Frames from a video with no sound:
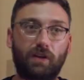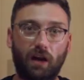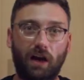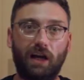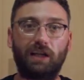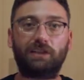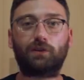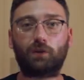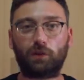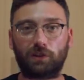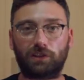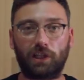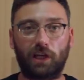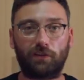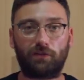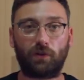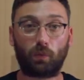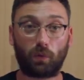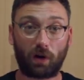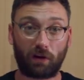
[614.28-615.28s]
Guys, also
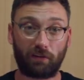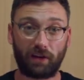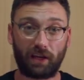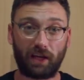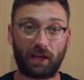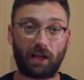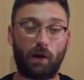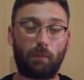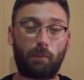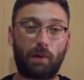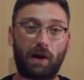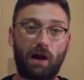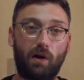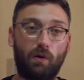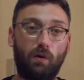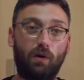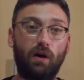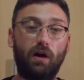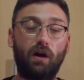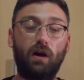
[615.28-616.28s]
if you're worrying
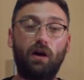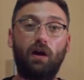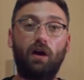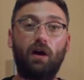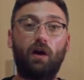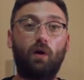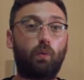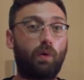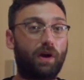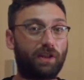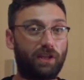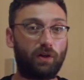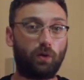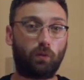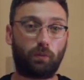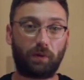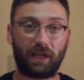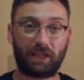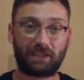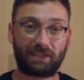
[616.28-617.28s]
about whether you'll
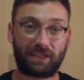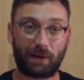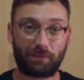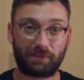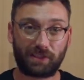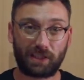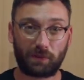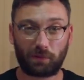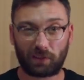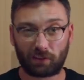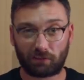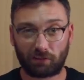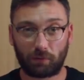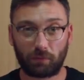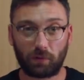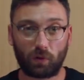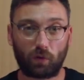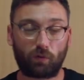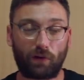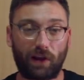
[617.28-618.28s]
be accepted with a
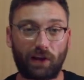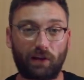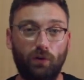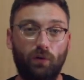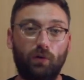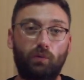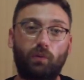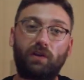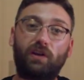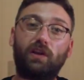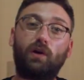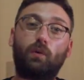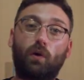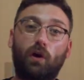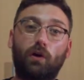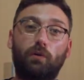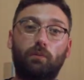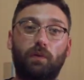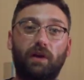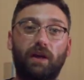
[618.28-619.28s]
criminal record, whether you
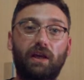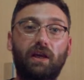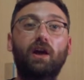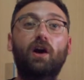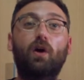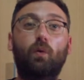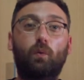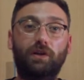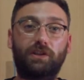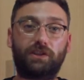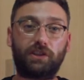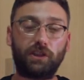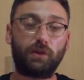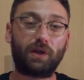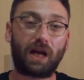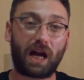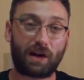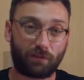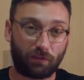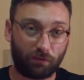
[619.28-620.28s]
won't be, we do
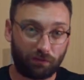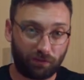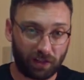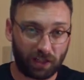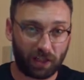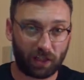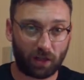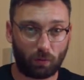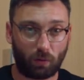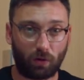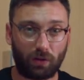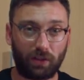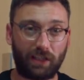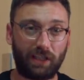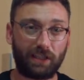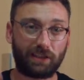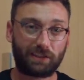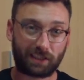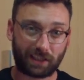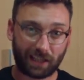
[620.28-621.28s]
have a video on
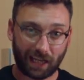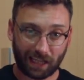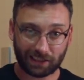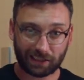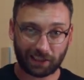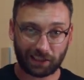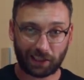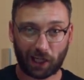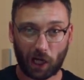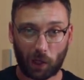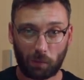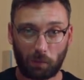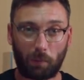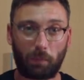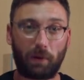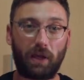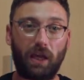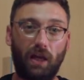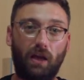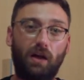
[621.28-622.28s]
this, so that's going to come
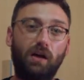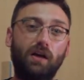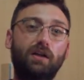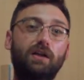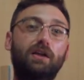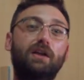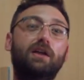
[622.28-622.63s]
up here.